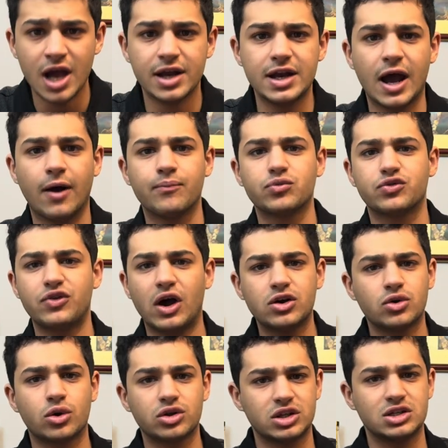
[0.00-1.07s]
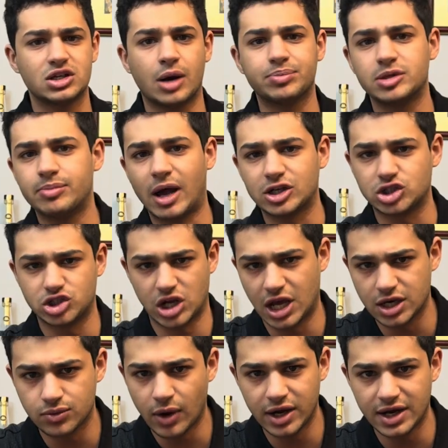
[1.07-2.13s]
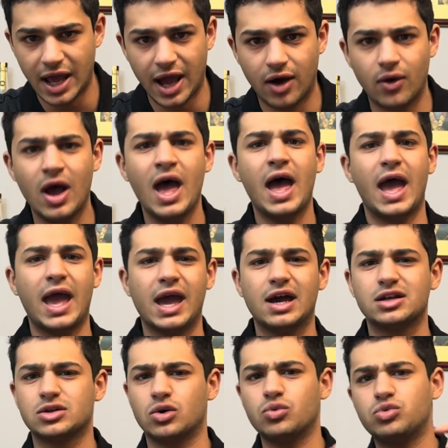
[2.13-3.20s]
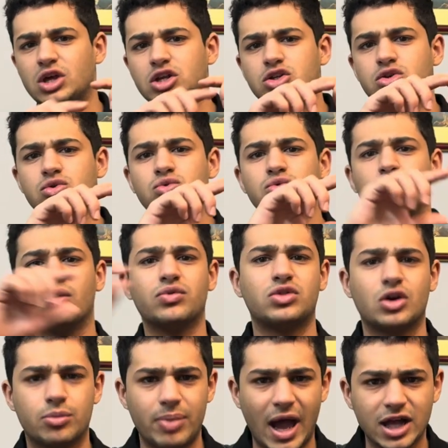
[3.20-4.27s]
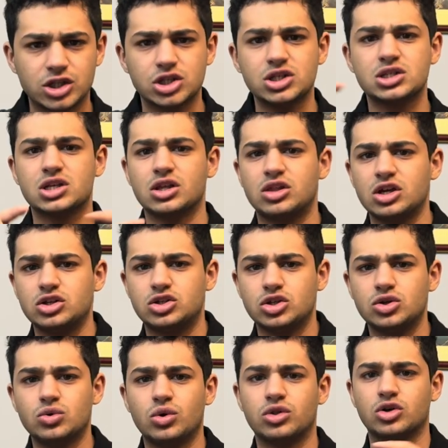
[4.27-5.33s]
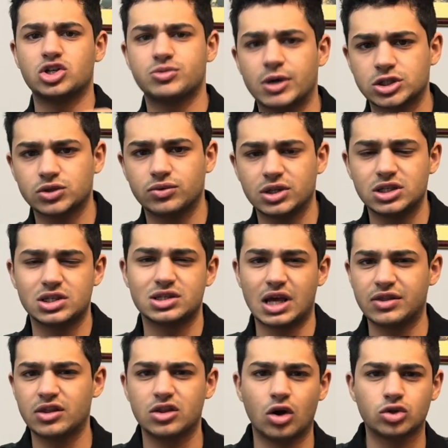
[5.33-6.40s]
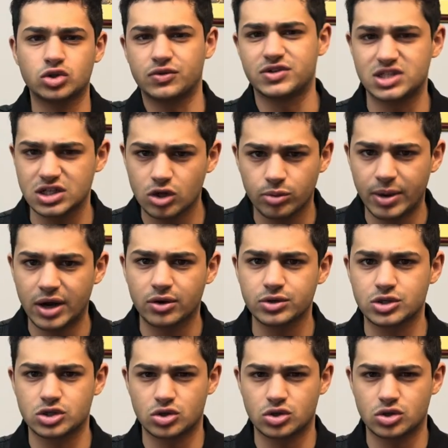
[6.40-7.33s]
Now, Found North is up to Batch 10 right now, and they do their batches, they do their special releases, and then they also have single barrels.